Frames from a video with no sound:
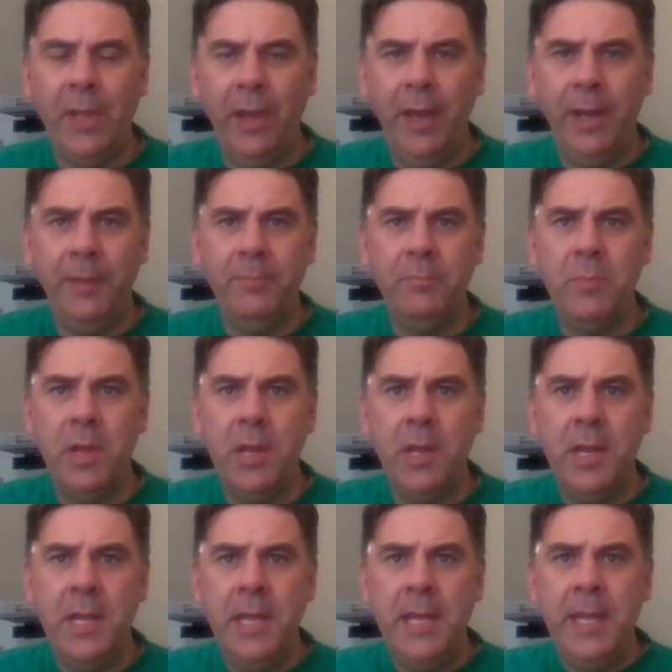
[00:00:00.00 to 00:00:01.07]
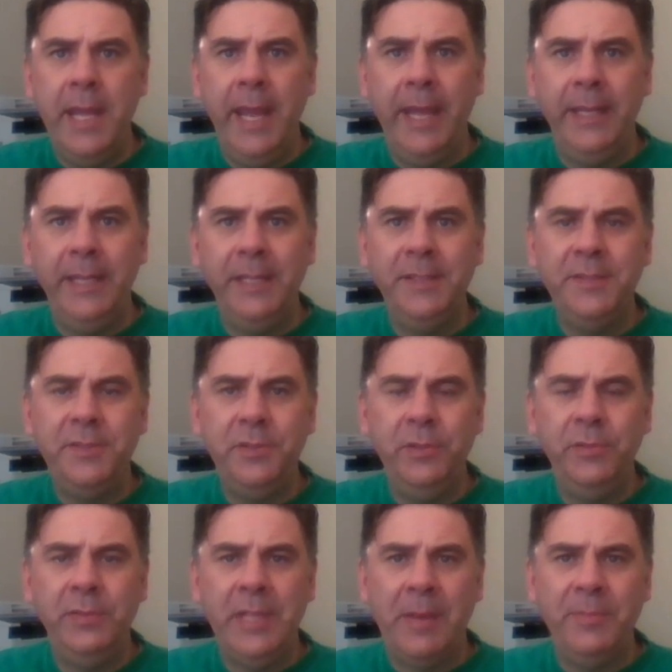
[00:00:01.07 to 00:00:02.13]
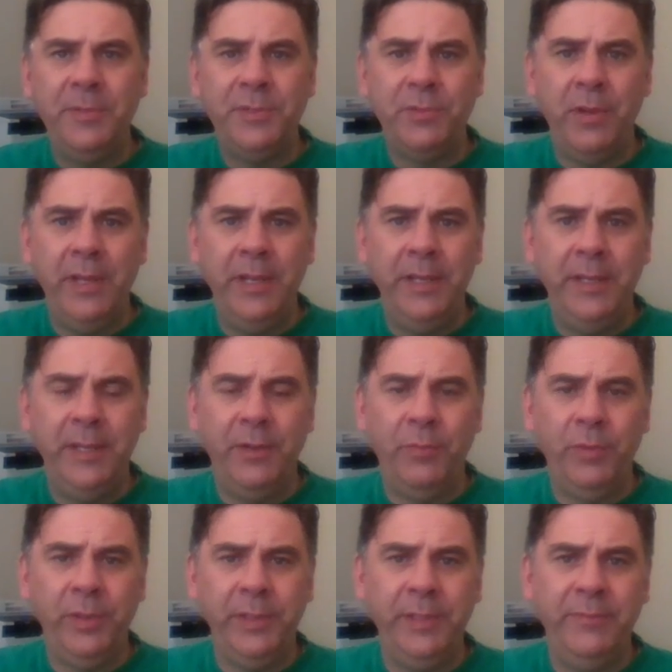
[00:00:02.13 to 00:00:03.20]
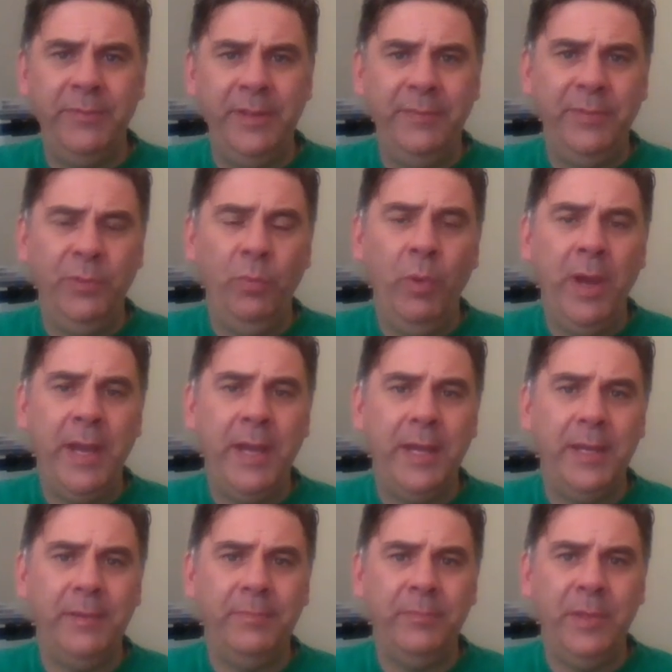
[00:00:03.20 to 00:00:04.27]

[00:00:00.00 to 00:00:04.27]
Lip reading: And Insoo demonstrated in a really vivid way